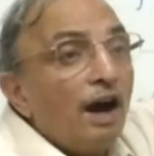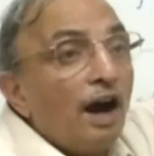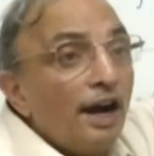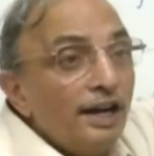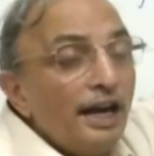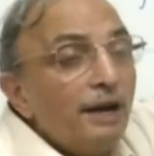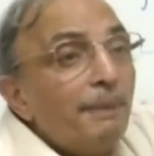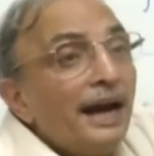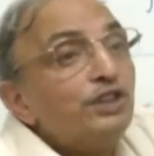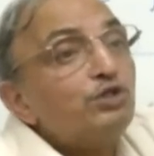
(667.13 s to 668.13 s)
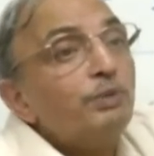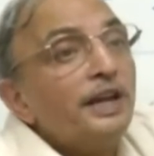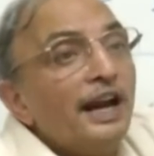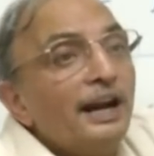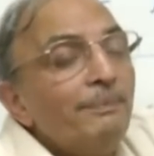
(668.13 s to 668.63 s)
100 bytes to be
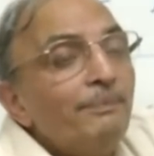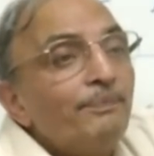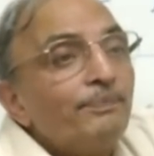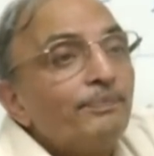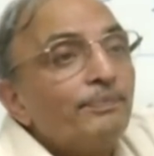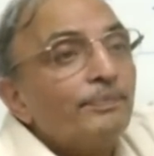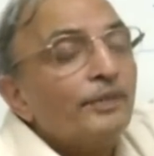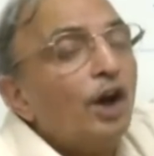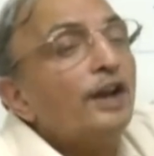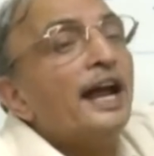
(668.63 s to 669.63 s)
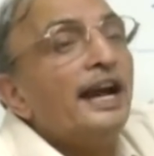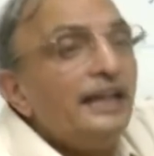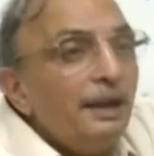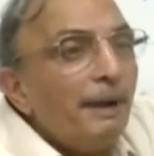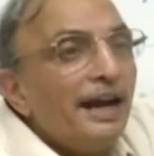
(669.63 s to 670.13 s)
read or
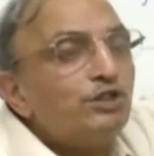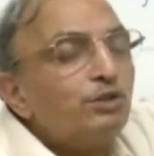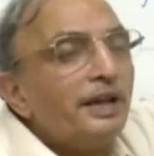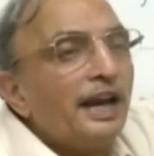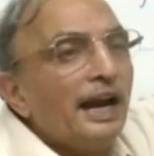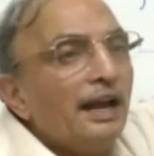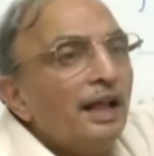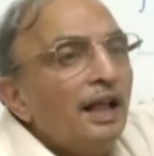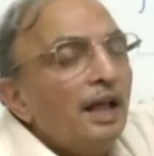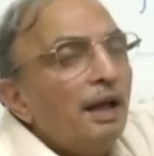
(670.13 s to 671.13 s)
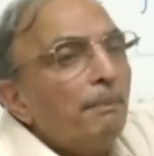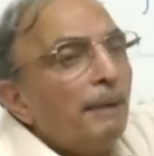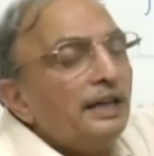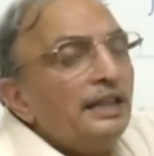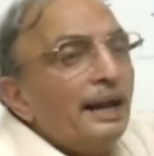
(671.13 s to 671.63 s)
90 bytes to be read,
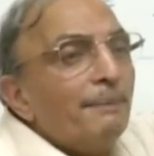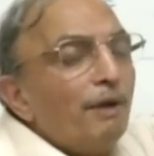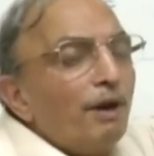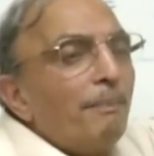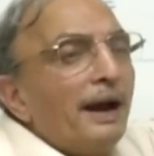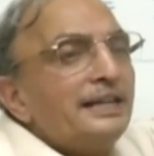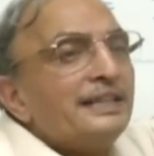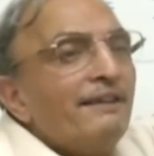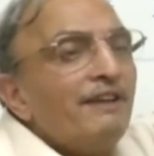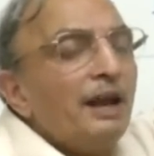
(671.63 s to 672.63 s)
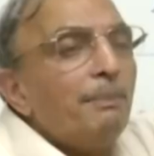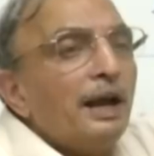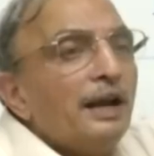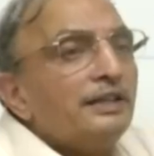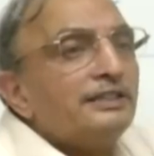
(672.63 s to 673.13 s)
but the number of bytes
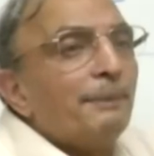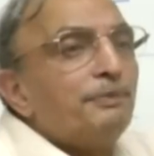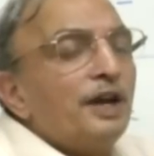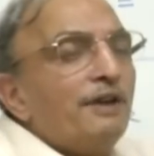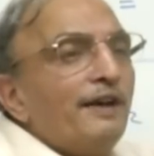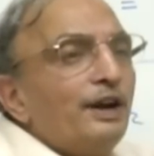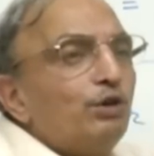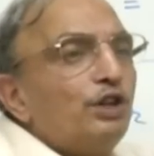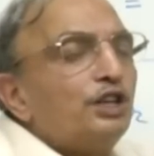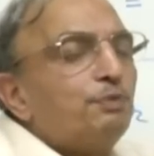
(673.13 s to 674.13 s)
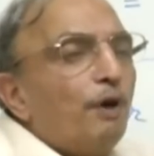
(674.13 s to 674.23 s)
available subsequent to this